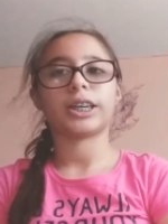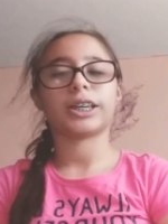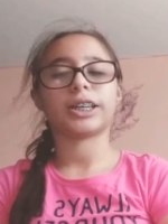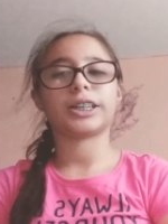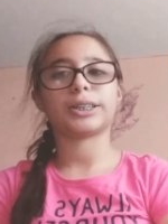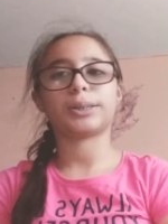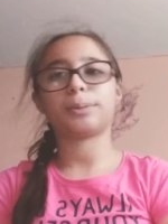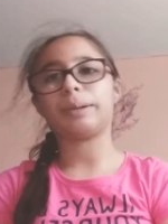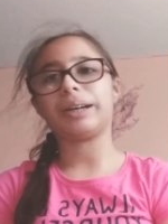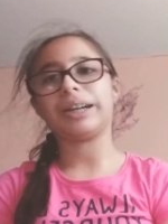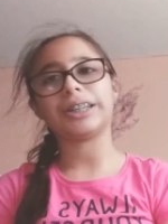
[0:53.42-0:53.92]

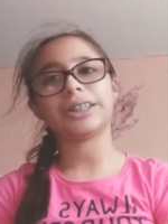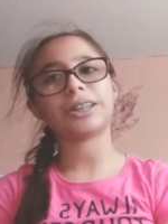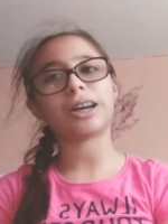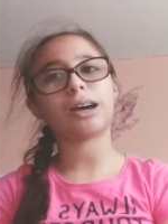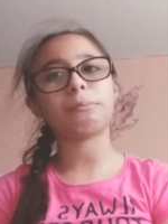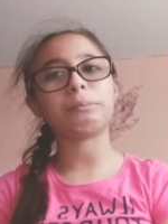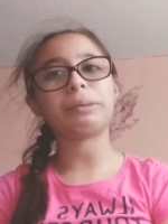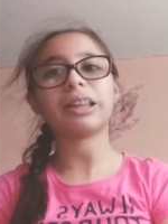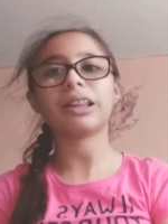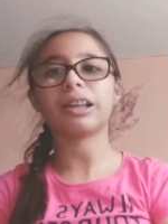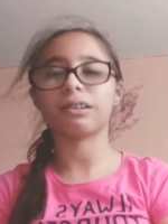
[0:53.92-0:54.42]
spending
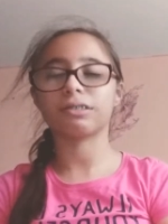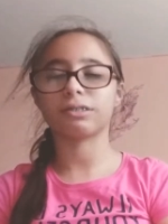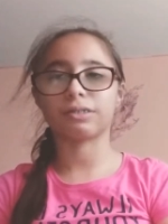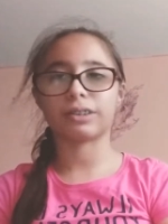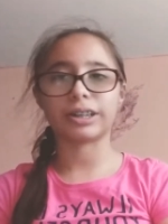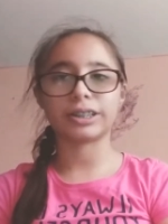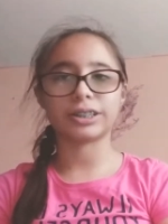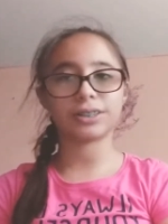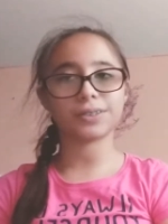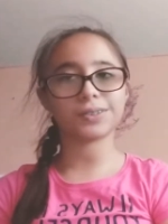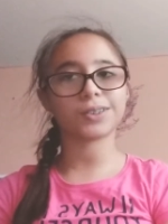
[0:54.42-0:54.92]
time with my loved
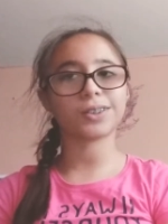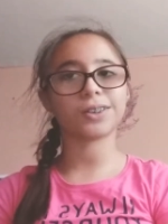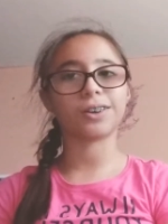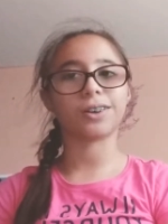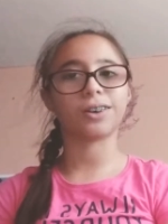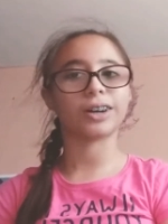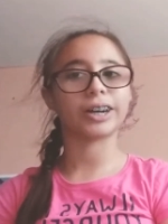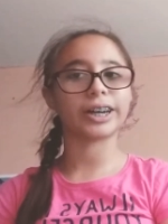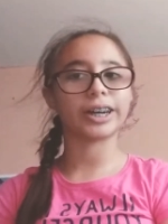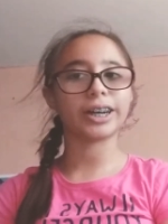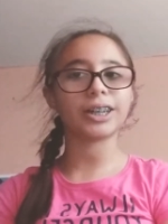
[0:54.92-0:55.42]
ones, of
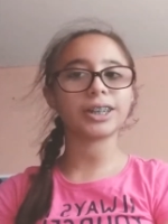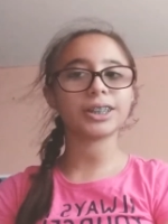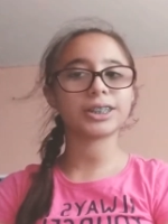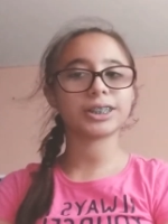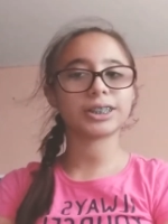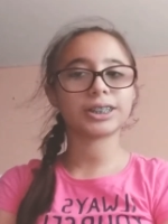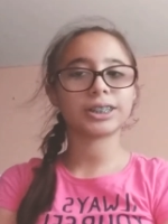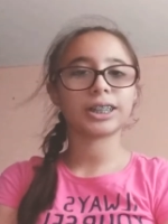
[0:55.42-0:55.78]
course